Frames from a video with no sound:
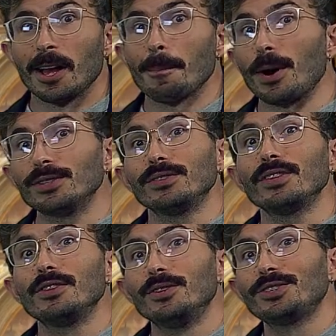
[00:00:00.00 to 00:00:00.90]
Pozzo's
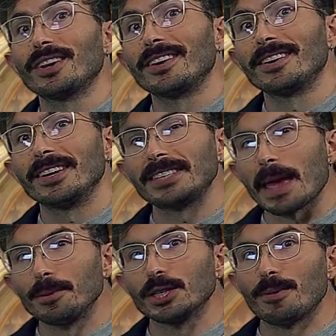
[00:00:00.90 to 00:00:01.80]
illusion is
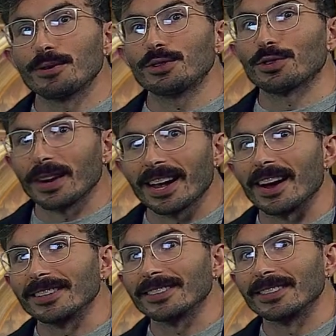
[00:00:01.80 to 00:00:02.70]
able to both trick
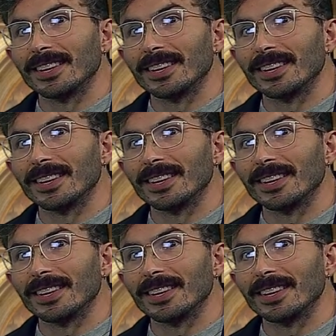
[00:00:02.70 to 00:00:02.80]
us